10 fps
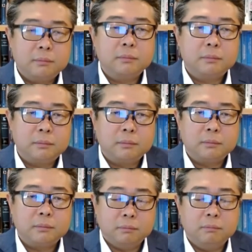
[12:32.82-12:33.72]

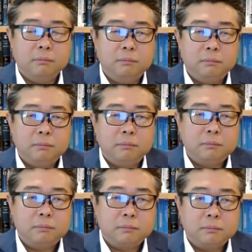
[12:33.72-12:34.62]

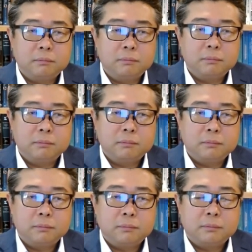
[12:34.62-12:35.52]

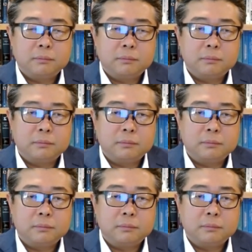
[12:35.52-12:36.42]

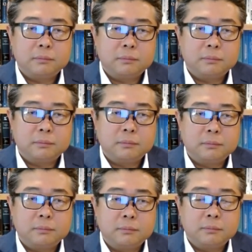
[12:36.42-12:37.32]

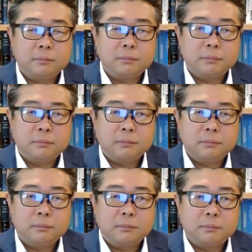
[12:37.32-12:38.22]

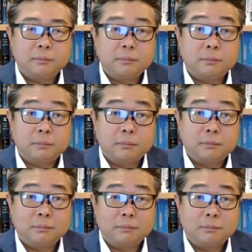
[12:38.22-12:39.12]

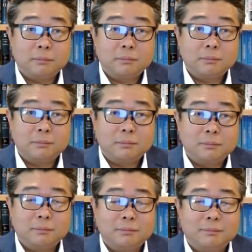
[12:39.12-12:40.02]

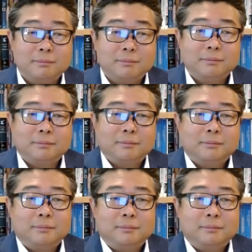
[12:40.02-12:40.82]
[no speech]